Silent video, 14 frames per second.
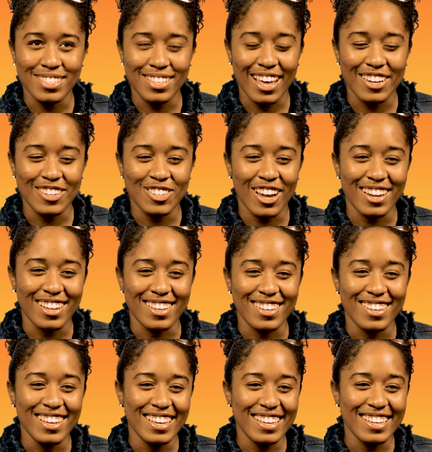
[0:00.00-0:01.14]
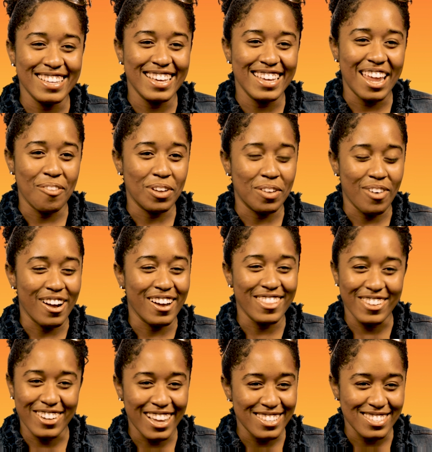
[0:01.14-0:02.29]
was like trying to get at one of our
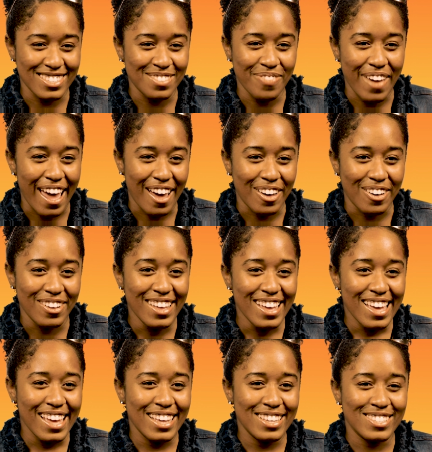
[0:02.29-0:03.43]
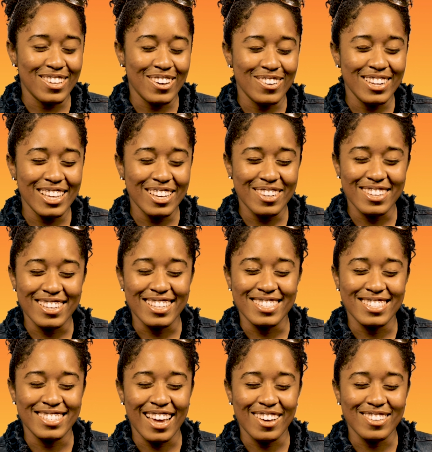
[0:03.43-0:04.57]
other cousins' foul, and so Nia and
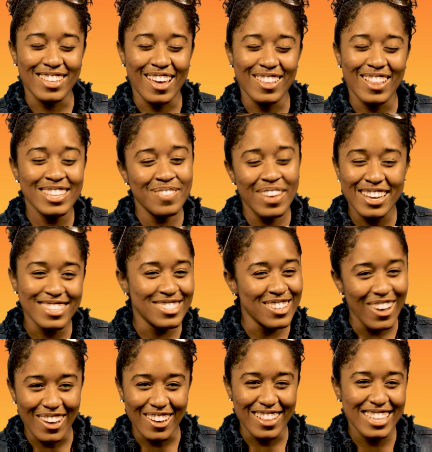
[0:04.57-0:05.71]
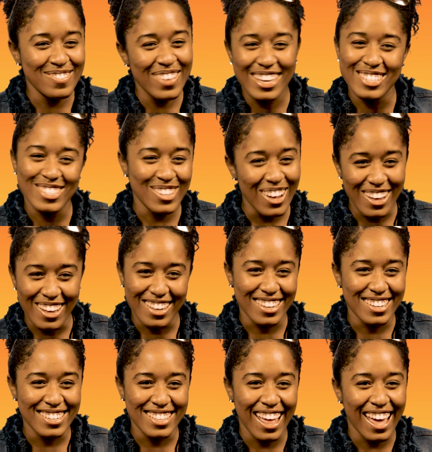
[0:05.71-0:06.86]
Tashai was like, "Let's make a song. Let's make a
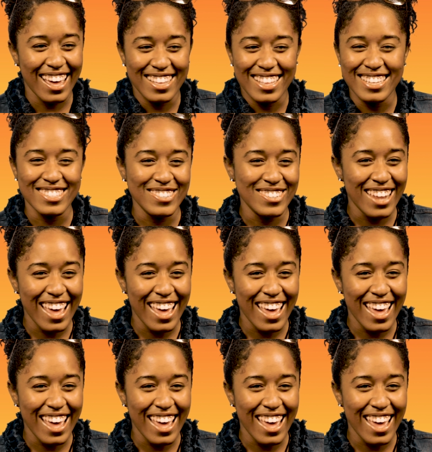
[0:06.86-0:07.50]
song. Like, let's do